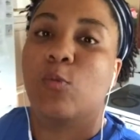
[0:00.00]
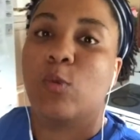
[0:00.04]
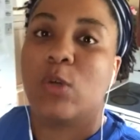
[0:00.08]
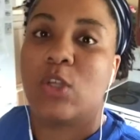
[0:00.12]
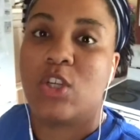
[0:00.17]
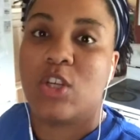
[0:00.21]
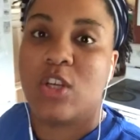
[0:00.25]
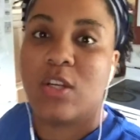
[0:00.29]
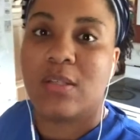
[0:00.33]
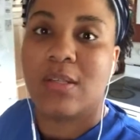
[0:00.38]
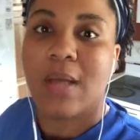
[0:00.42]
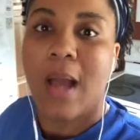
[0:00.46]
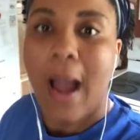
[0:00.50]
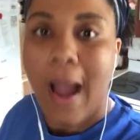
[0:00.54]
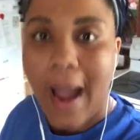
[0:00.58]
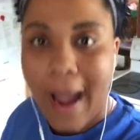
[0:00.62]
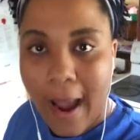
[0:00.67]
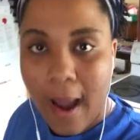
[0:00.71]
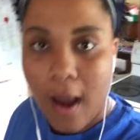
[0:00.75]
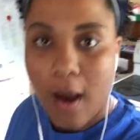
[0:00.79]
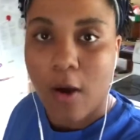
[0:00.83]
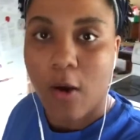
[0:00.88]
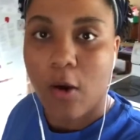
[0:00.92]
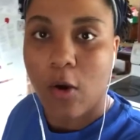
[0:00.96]
which is
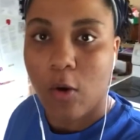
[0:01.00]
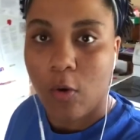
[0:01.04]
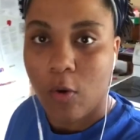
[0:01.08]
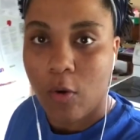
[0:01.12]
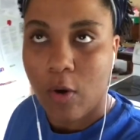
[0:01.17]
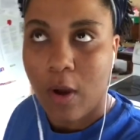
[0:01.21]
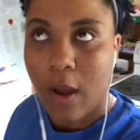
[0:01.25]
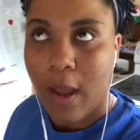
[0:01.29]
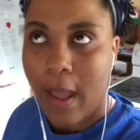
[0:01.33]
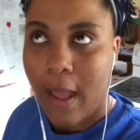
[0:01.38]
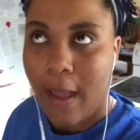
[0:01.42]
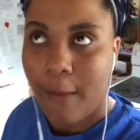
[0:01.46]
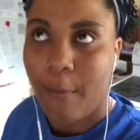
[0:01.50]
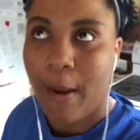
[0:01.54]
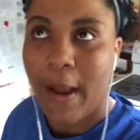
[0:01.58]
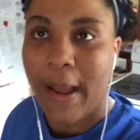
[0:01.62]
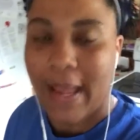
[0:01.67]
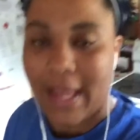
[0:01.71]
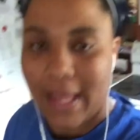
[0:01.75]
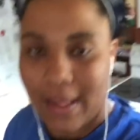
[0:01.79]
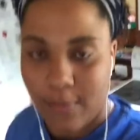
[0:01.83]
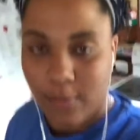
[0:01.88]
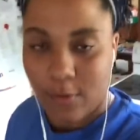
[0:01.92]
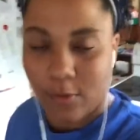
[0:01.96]
how am
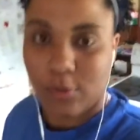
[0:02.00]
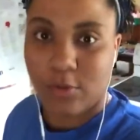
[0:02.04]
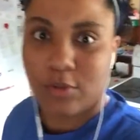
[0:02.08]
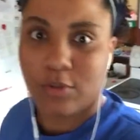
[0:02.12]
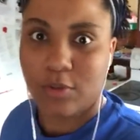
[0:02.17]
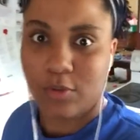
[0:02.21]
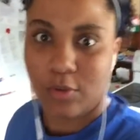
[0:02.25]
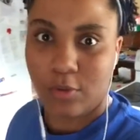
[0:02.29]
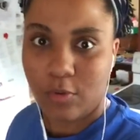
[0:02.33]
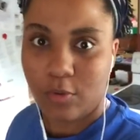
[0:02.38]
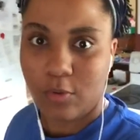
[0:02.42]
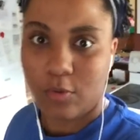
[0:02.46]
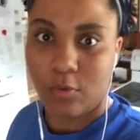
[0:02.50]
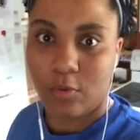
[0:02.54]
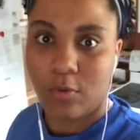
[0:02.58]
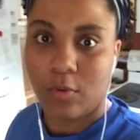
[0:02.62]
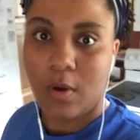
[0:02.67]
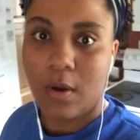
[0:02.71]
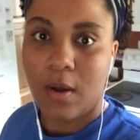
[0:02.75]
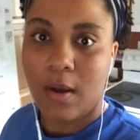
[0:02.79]
I able to